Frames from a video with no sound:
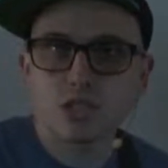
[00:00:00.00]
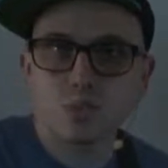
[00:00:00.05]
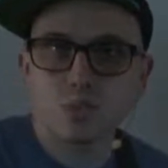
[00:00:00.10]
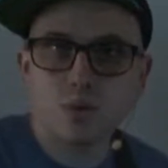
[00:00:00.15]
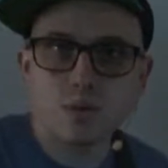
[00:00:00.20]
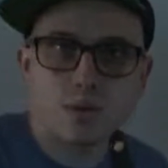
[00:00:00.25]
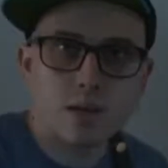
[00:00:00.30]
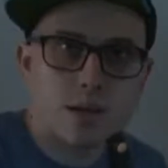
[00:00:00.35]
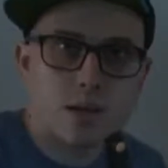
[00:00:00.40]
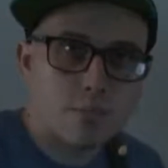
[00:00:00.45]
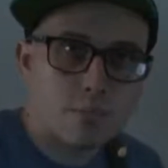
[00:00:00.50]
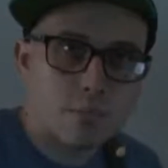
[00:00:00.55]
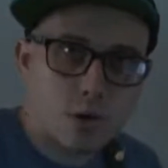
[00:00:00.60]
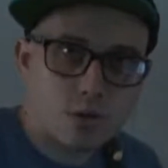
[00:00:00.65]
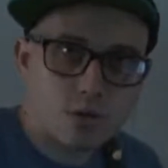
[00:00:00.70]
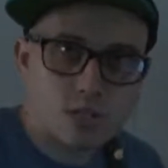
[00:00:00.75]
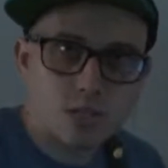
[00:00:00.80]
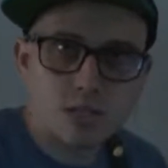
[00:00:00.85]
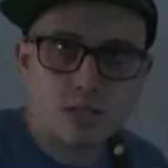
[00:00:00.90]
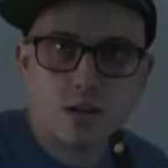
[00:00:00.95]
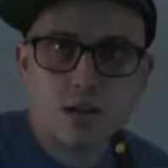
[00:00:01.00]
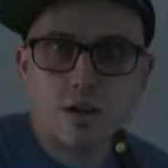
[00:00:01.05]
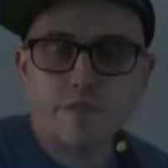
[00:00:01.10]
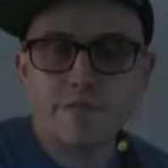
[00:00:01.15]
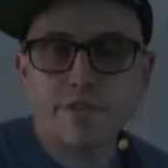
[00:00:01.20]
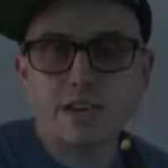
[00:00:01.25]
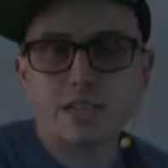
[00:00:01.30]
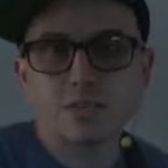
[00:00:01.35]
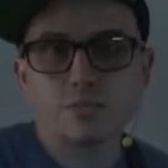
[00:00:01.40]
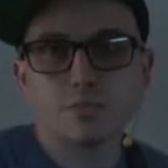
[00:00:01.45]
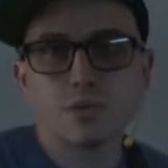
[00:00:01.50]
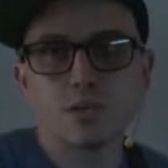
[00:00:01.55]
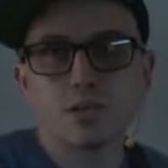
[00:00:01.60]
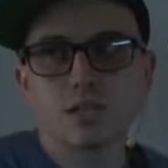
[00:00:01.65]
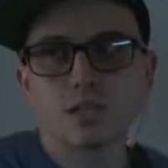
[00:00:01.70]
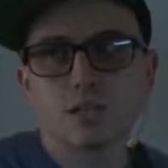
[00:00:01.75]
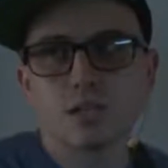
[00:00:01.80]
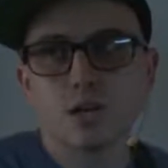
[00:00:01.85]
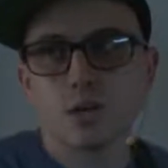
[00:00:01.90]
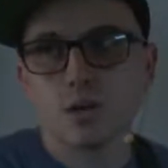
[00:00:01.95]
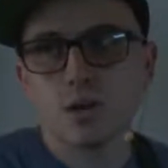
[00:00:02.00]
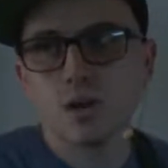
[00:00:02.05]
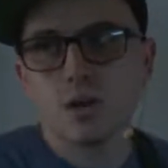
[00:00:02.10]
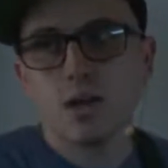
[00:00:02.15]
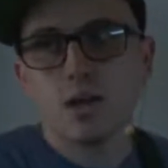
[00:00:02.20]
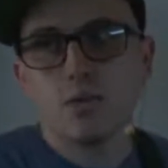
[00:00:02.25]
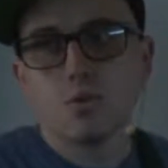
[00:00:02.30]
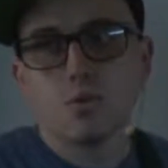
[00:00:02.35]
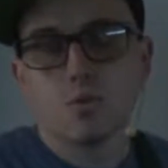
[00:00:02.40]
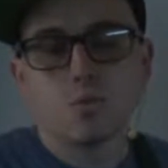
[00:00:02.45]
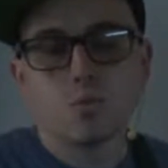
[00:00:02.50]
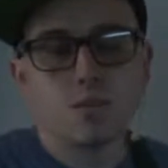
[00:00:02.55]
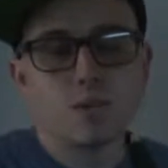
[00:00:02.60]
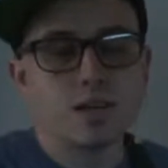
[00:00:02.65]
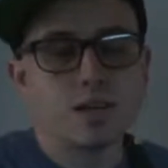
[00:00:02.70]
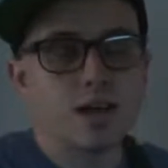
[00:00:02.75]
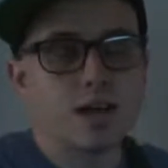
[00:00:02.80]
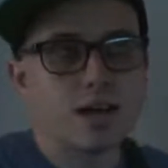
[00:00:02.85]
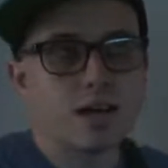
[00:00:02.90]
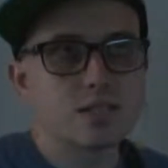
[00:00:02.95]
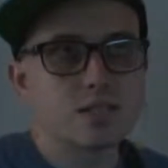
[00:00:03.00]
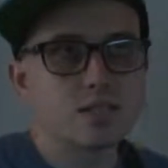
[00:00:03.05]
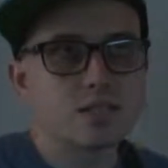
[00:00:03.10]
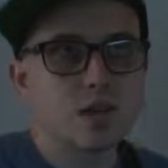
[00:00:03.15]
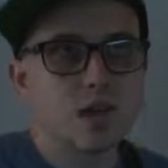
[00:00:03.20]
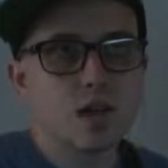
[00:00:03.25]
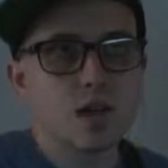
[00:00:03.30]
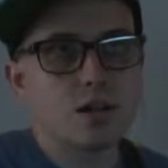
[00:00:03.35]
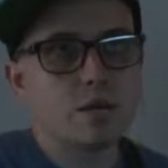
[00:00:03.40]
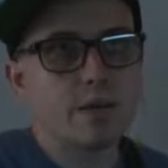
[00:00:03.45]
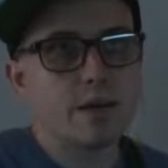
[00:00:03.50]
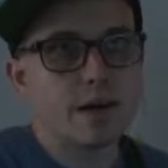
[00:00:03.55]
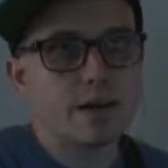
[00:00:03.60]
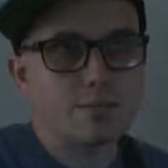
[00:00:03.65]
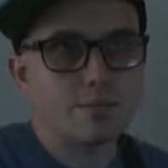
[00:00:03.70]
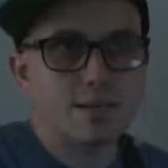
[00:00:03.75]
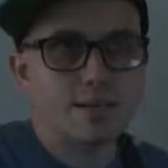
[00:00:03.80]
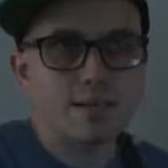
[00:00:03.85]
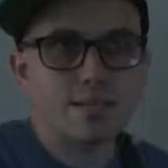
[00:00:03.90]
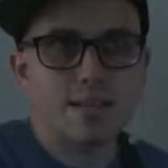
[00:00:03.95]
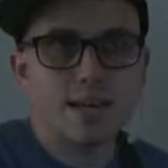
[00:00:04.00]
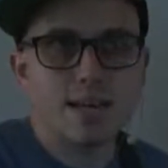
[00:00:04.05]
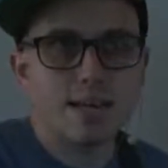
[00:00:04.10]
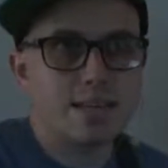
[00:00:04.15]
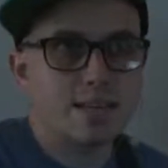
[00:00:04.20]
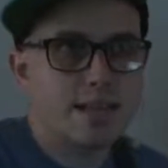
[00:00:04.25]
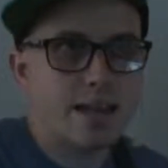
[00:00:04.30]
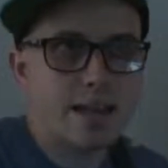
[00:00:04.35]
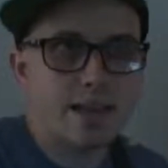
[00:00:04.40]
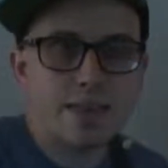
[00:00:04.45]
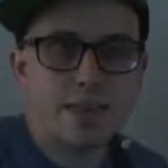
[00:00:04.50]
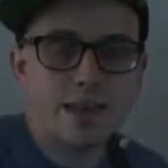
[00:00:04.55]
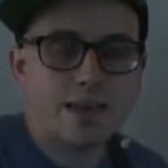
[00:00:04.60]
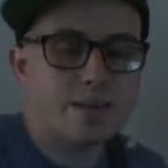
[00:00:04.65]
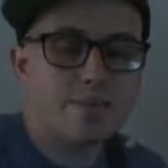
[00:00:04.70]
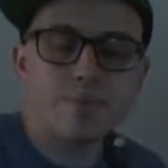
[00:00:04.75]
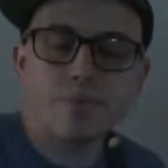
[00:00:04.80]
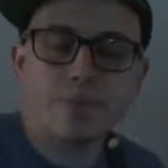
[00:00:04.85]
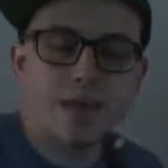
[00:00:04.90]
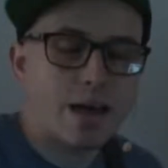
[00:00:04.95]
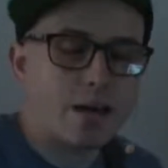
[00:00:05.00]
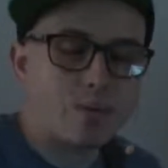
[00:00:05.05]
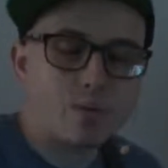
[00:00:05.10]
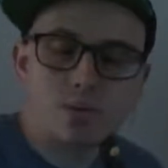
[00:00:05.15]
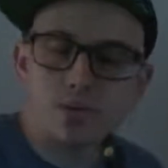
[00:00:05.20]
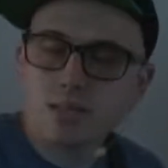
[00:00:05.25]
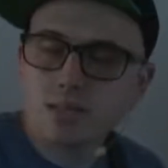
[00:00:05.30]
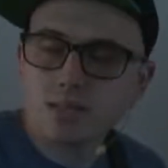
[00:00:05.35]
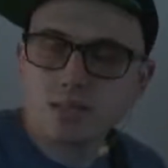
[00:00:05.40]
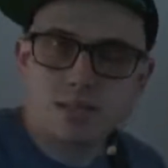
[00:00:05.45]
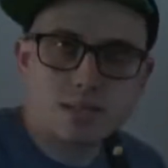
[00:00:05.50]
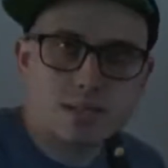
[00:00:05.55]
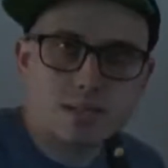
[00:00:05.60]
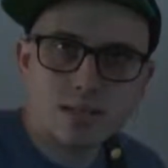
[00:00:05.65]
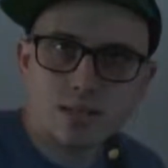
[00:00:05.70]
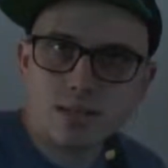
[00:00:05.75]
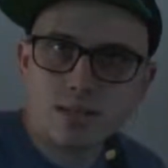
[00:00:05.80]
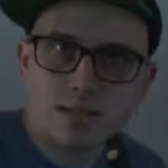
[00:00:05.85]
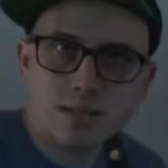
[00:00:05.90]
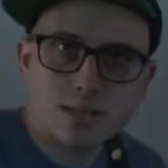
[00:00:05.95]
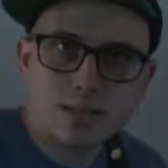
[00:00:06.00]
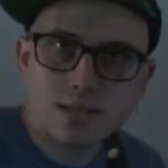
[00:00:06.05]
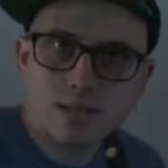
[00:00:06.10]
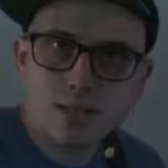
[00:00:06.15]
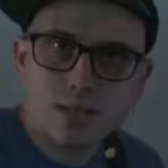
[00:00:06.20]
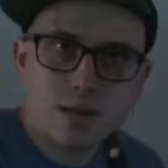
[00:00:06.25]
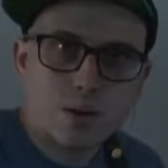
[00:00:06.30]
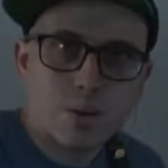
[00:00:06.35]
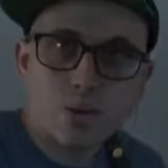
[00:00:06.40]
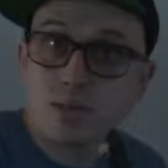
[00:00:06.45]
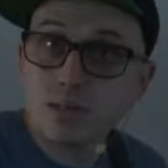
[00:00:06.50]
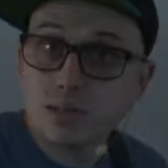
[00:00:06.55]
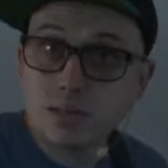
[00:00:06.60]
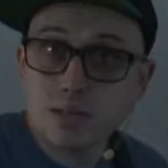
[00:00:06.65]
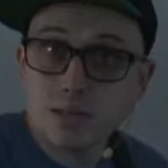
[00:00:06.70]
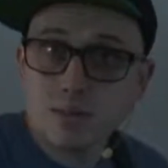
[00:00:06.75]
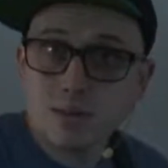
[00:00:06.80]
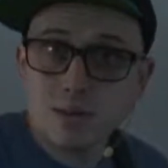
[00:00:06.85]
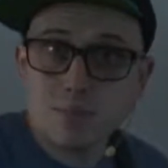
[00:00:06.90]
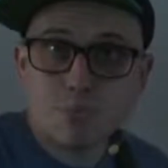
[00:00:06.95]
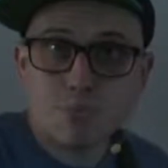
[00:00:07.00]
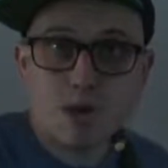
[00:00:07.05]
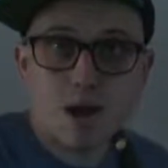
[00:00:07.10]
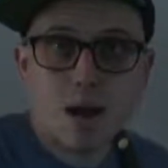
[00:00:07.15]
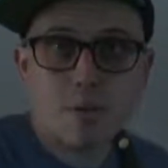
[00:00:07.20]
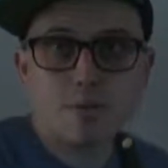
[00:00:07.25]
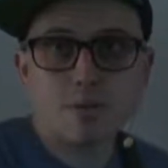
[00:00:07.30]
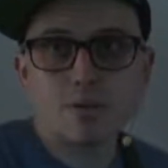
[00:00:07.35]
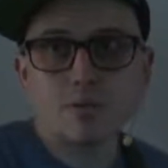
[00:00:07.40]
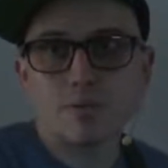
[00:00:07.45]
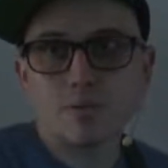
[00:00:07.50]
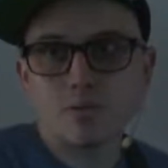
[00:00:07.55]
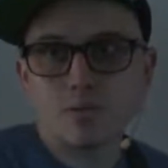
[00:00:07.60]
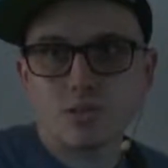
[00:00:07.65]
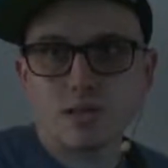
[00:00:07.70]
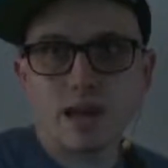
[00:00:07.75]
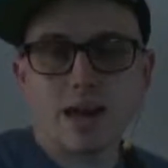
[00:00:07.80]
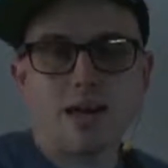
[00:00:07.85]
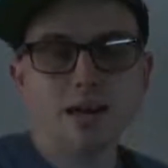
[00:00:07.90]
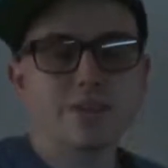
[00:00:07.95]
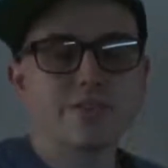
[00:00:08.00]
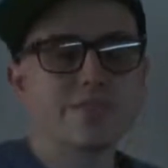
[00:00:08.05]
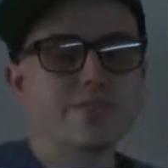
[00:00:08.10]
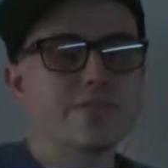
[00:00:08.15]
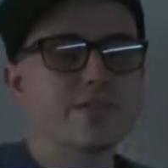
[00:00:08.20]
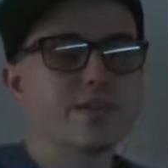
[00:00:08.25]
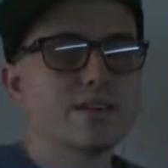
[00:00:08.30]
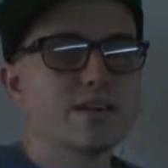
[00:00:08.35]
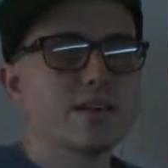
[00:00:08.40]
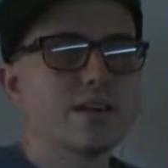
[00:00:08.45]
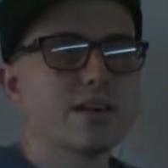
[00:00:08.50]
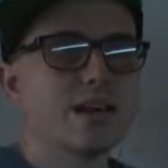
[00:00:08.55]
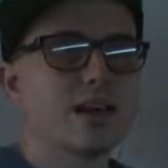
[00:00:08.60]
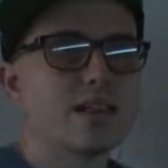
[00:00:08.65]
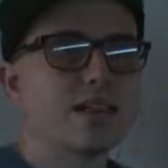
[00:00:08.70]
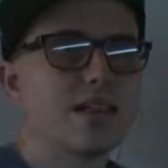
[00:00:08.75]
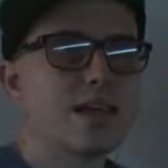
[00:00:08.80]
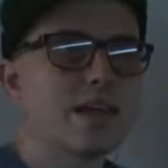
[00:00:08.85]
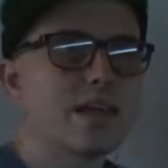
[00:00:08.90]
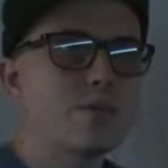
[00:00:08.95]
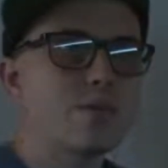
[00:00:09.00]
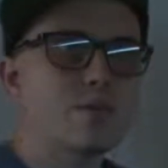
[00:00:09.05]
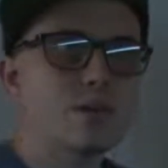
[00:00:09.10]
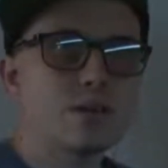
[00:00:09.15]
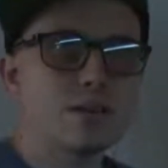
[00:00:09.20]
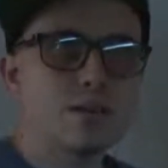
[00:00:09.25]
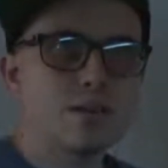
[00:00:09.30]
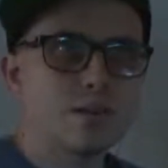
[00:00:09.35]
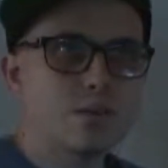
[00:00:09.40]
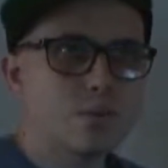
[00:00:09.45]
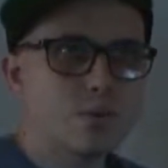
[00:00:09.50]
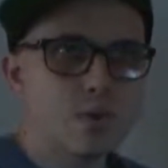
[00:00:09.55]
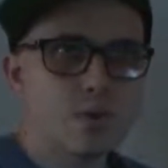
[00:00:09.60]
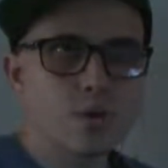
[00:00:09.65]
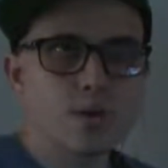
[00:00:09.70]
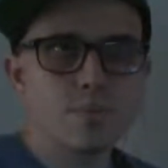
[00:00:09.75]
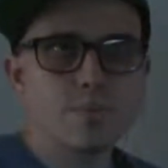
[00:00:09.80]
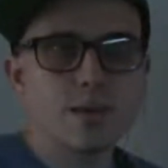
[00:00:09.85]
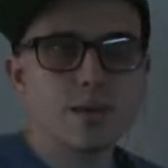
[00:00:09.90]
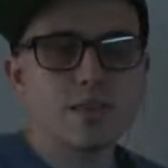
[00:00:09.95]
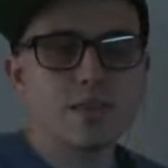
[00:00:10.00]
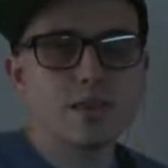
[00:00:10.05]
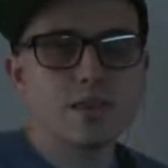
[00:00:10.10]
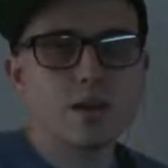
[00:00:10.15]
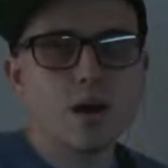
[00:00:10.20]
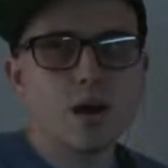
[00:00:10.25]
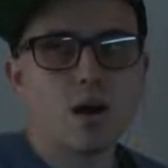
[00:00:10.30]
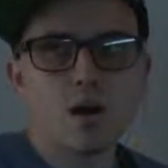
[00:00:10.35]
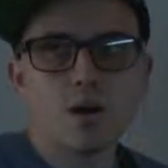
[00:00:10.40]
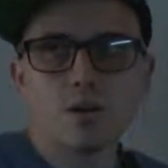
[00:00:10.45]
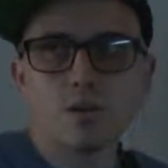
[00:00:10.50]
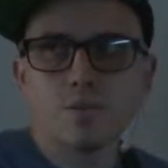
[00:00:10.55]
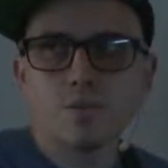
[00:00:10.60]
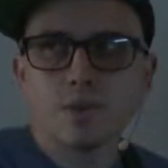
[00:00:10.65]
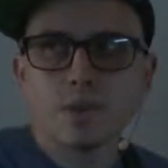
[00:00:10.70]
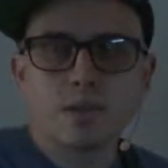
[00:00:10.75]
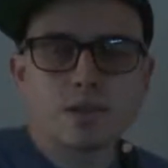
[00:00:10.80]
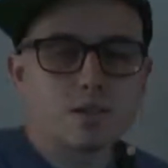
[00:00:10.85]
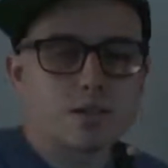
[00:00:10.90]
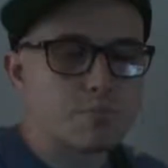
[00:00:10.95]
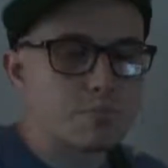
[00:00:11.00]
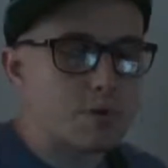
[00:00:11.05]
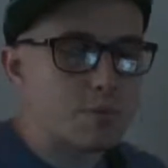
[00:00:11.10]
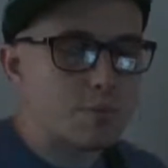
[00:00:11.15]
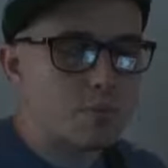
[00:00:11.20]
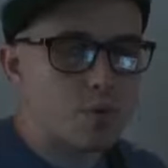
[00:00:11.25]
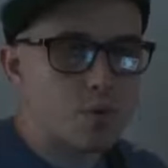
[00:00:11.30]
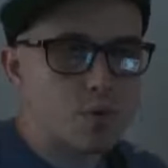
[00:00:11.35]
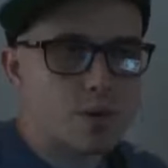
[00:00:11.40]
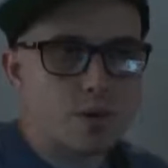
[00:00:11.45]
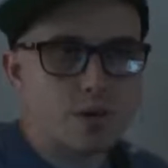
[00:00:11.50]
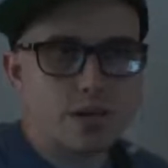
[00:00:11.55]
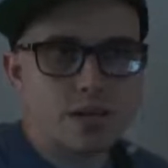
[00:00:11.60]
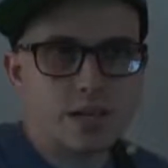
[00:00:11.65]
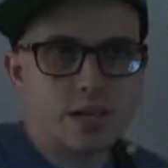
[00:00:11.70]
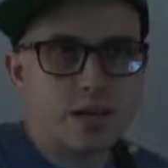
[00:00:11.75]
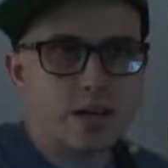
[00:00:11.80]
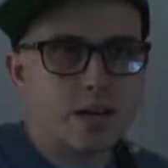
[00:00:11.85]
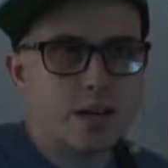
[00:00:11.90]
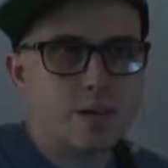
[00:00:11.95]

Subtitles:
We posted it on our Facebook. So when we saw about midday today that wasn't it wasn't going to be a problem. It was kind of late. We already made the call. Some people were already